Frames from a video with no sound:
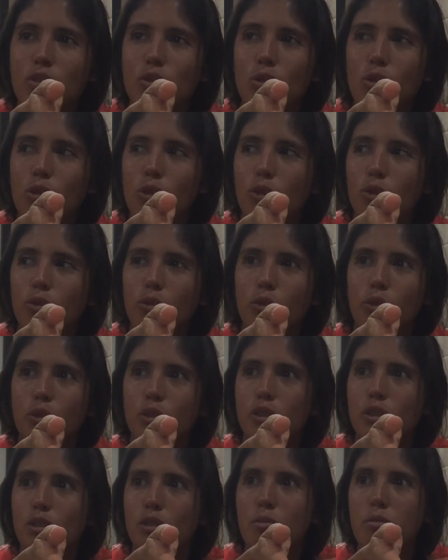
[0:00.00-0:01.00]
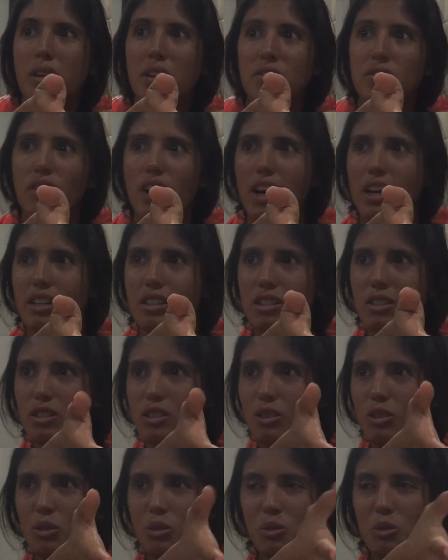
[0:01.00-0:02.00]
to look for some
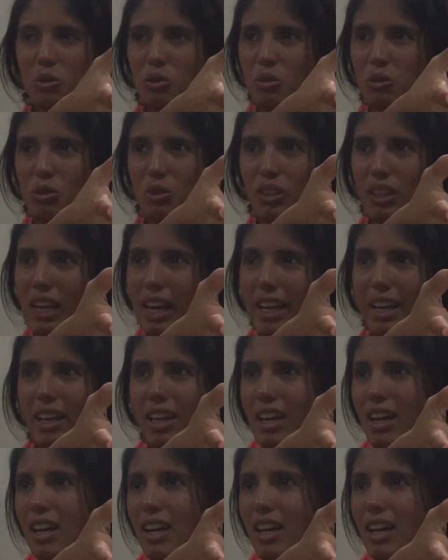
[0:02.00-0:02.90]
advice or like